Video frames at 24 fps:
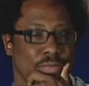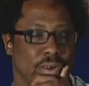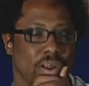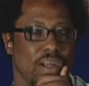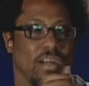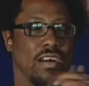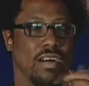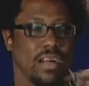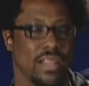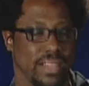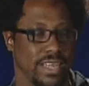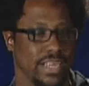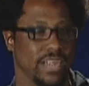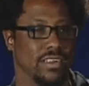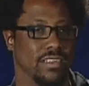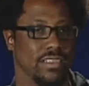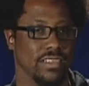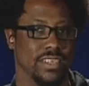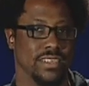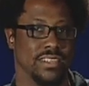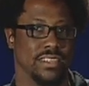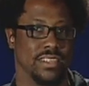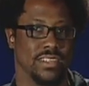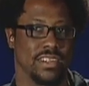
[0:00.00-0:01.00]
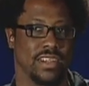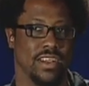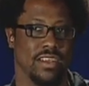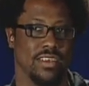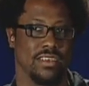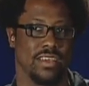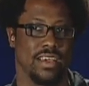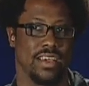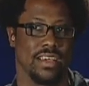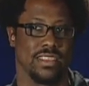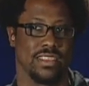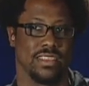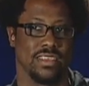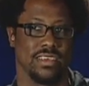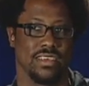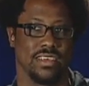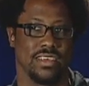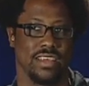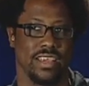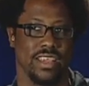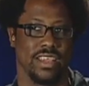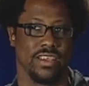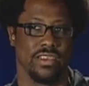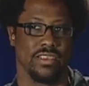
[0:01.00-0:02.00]
we're all clear on this here
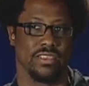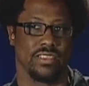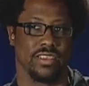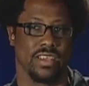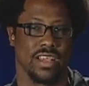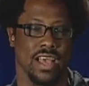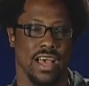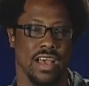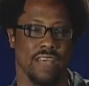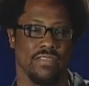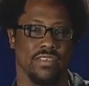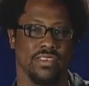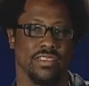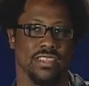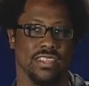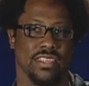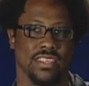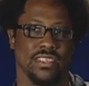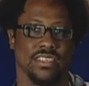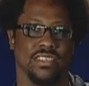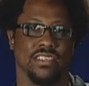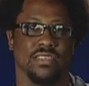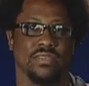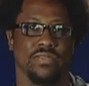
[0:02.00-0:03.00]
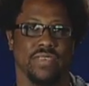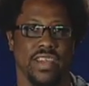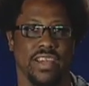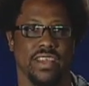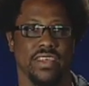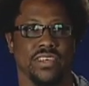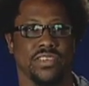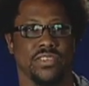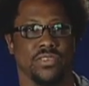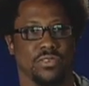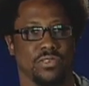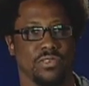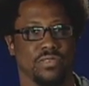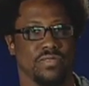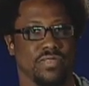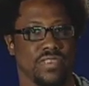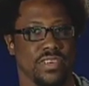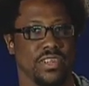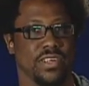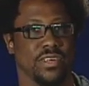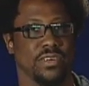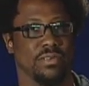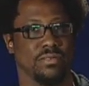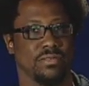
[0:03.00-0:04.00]
at the conference that this is a very sort of,
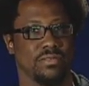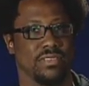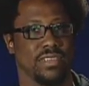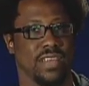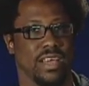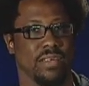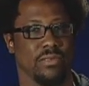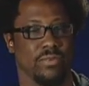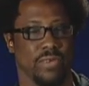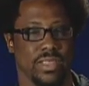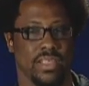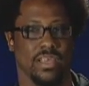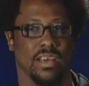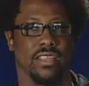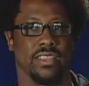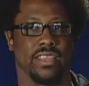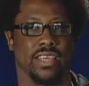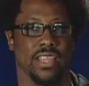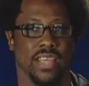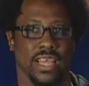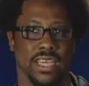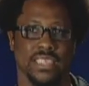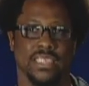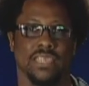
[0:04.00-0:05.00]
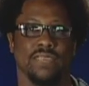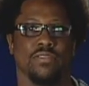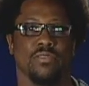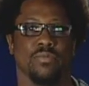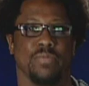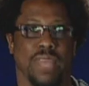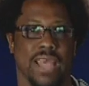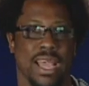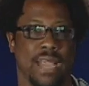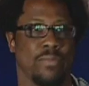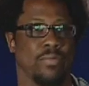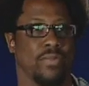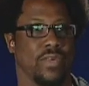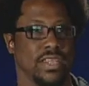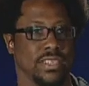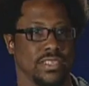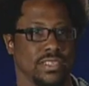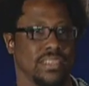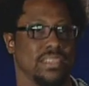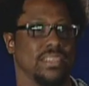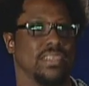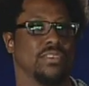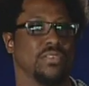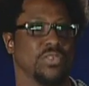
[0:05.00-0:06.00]
that we thought the election of a black
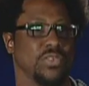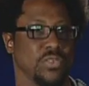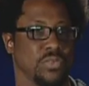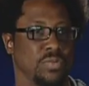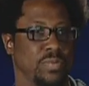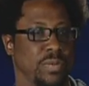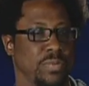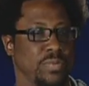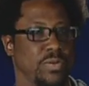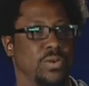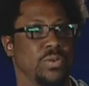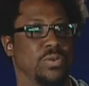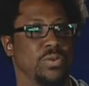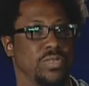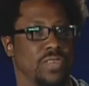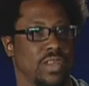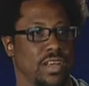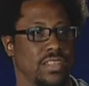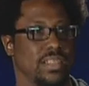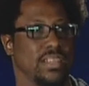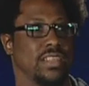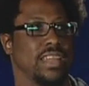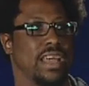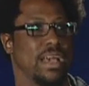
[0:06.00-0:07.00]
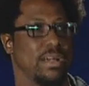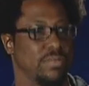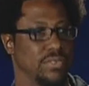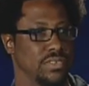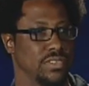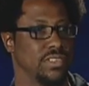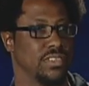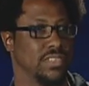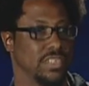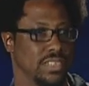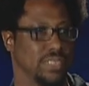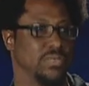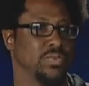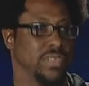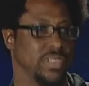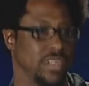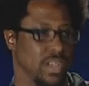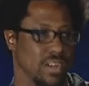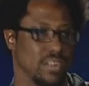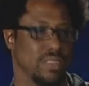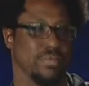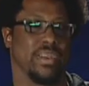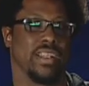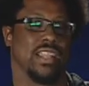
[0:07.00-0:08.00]
president, there was just people who thought that was, as we
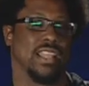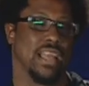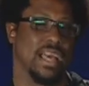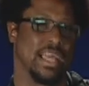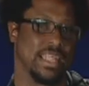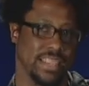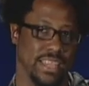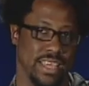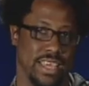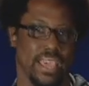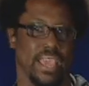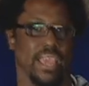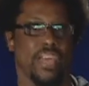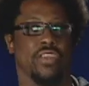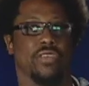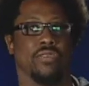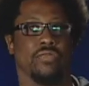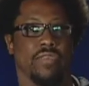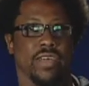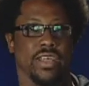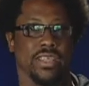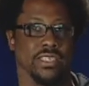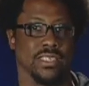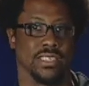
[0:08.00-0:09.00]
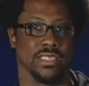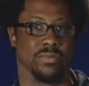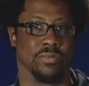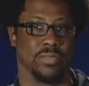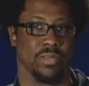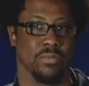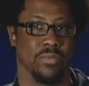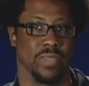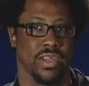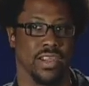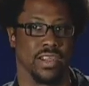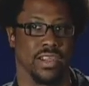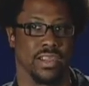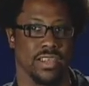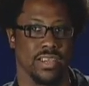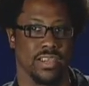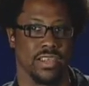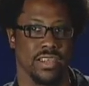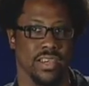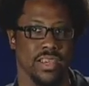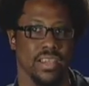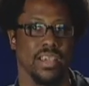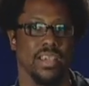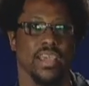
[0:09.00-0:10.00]
talked about a lot, the end of racism in
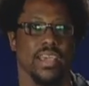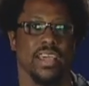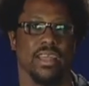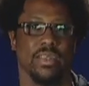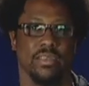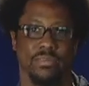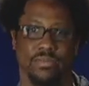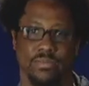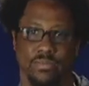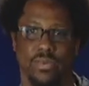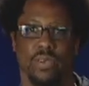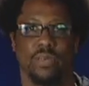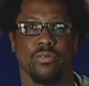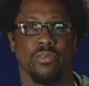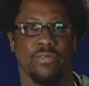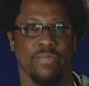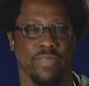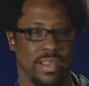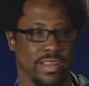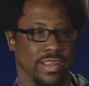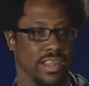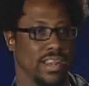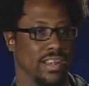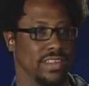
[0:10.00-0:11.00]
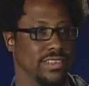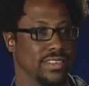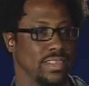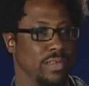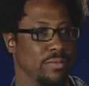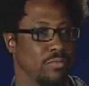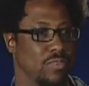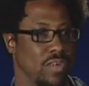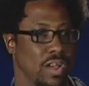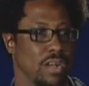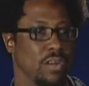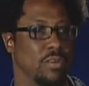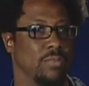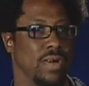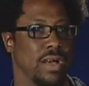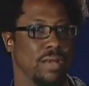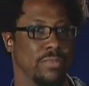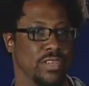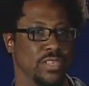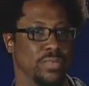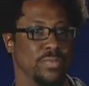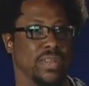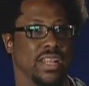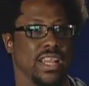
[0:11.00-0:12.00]
America. And what we found out is that Barack
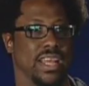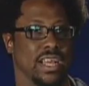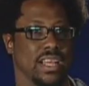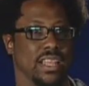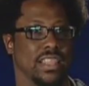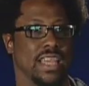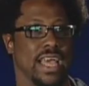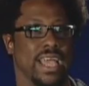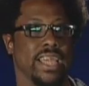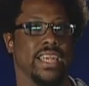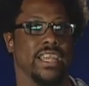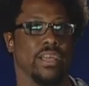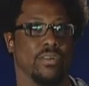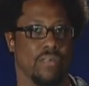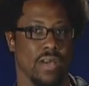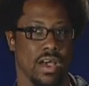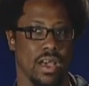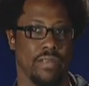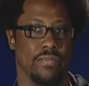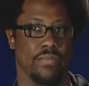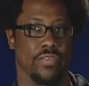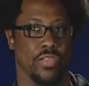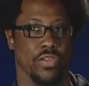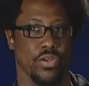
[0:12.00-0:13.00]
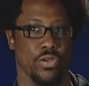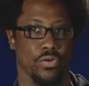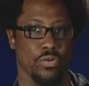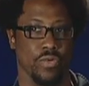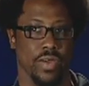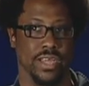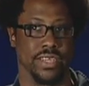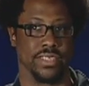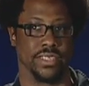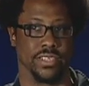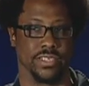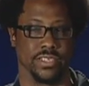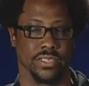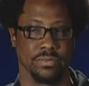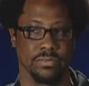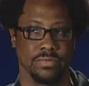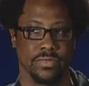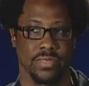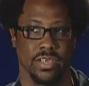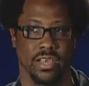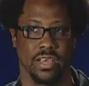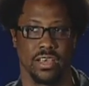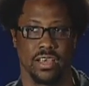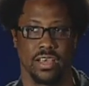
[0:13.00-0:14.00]
Obama has been like a lightning rod for the new racism.
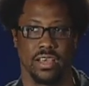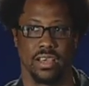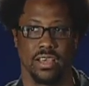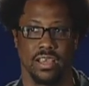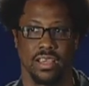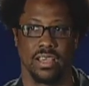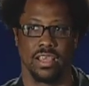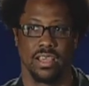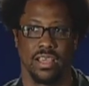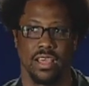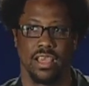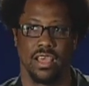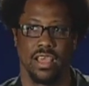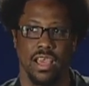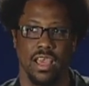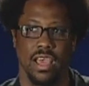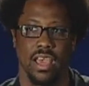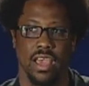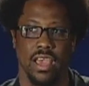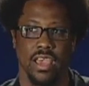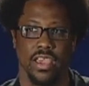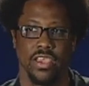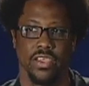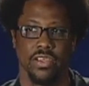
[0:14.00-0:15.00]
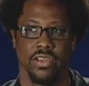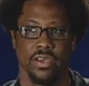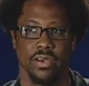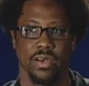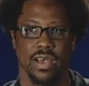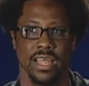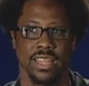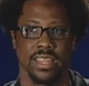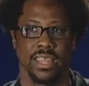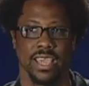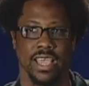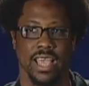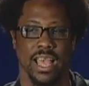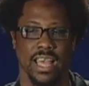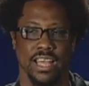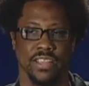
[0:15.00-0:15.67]
I think